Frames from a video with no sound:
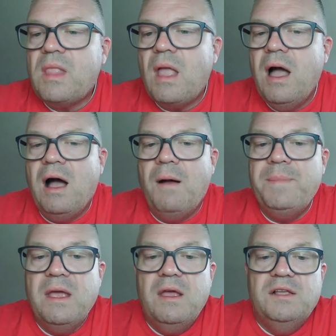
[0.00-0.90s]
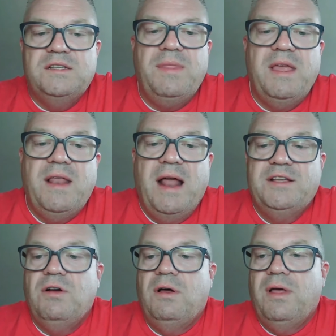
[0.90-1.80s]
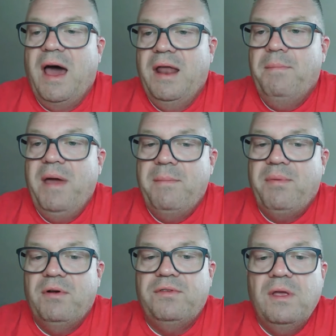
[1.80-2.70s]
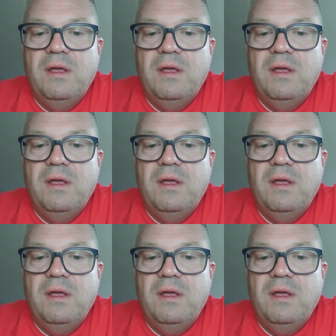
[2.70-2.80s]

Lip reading: Um, Something that I saw a lot of papers